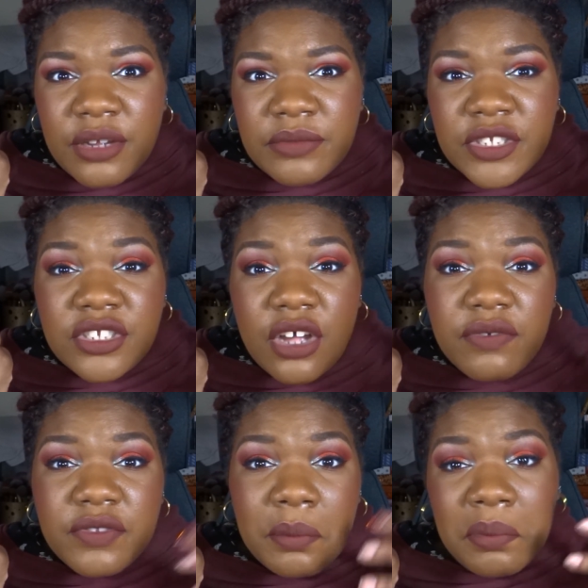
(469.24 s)

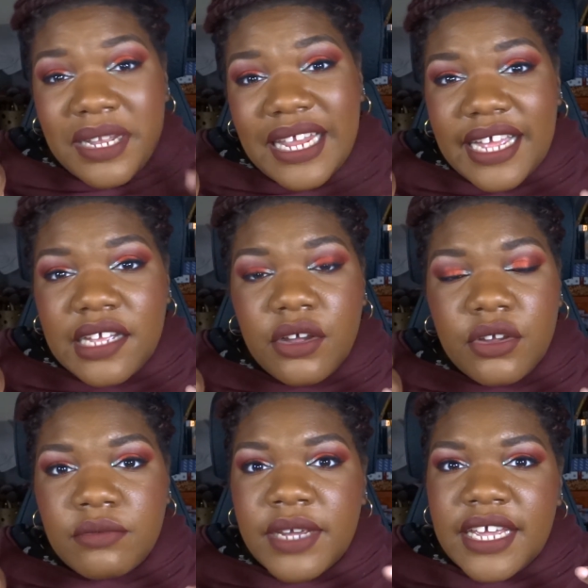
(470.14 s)
soft black
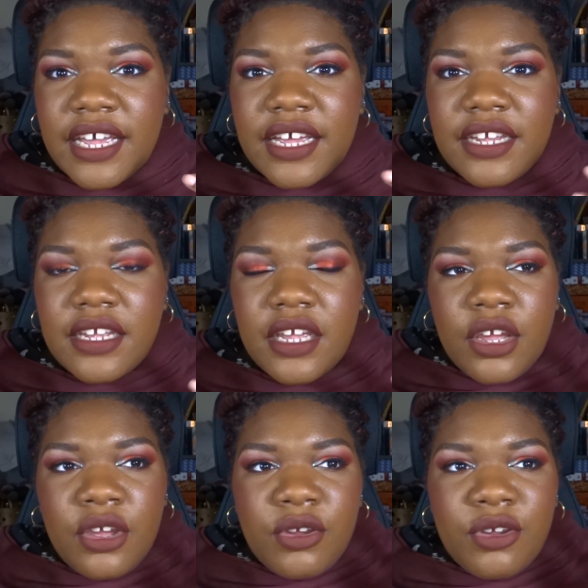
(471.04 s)
on my eye,
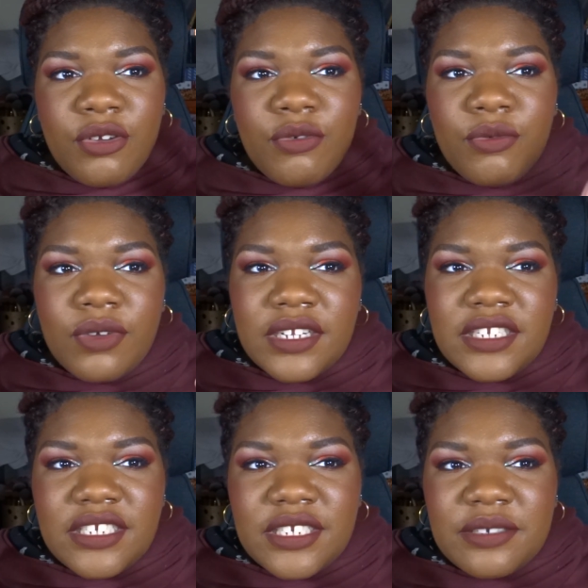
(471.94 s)

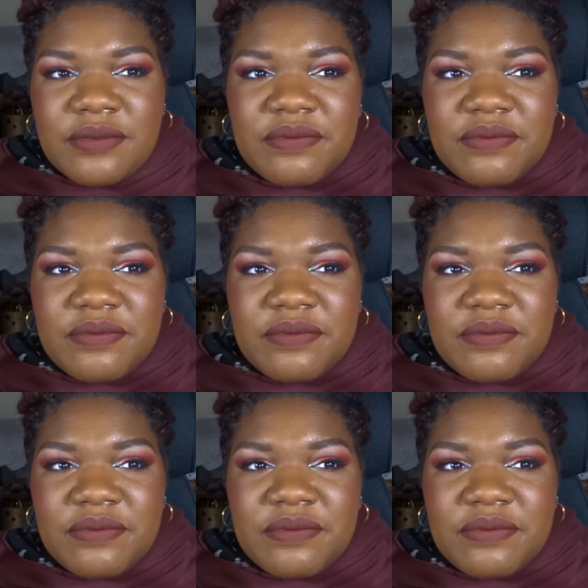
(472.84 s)
which